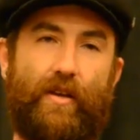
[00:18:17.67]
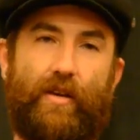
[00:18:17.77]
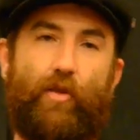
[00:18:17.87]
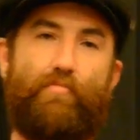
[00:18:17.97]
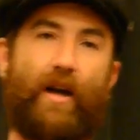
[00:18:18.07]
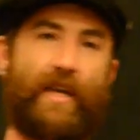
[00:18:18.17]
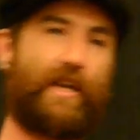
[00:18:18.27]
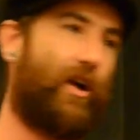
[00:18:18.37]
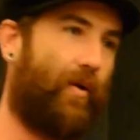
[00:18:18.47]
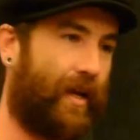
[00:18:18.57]
money
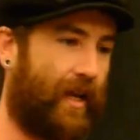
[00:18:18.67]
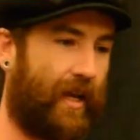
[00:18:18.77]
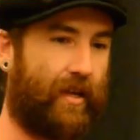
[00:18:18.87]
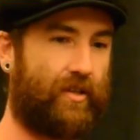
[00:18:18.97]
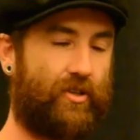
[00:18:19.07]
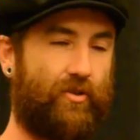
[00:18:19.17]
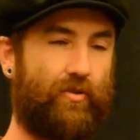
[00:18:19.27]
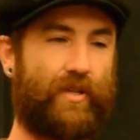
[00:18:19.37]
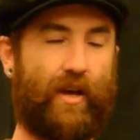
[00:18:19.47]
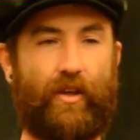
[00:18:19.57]
going
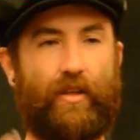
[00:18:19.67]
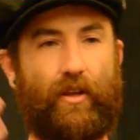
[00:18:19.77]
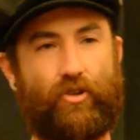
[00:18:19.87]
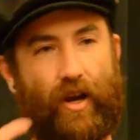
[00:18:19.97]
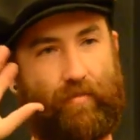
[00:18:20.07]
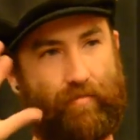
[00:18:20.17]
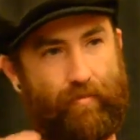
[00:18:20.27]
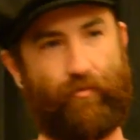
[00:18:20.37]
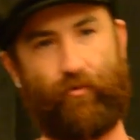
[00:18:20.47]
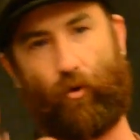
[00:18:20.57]
into trying to
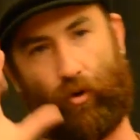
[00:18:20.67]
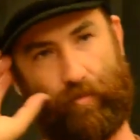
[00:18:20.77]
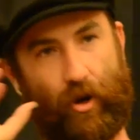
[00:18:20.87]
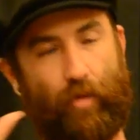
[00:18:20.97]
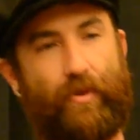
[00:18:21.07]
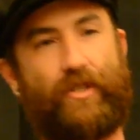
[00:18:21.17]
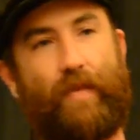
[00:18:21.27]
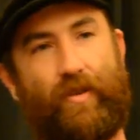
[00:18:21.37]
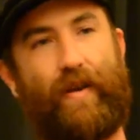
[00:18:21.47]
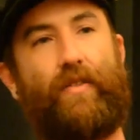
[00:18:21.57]
form your
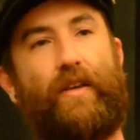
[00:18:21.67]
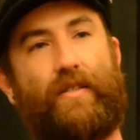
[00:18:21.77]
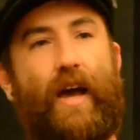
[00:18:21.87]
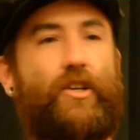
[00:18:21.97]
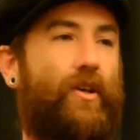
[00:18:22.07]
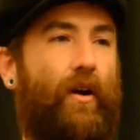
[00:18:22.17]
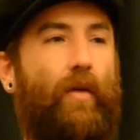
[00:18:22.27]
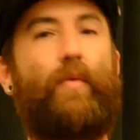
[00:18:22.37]
perception of how things actually are.